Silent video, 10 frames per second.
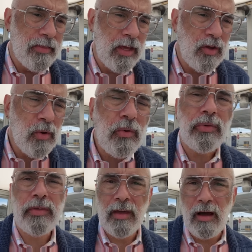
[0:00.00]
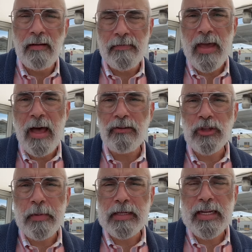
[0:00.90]
the youth of the
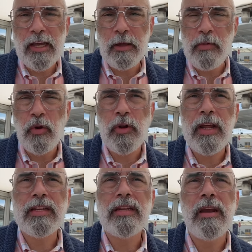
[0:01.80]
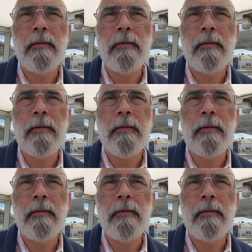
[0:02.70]
LGBT community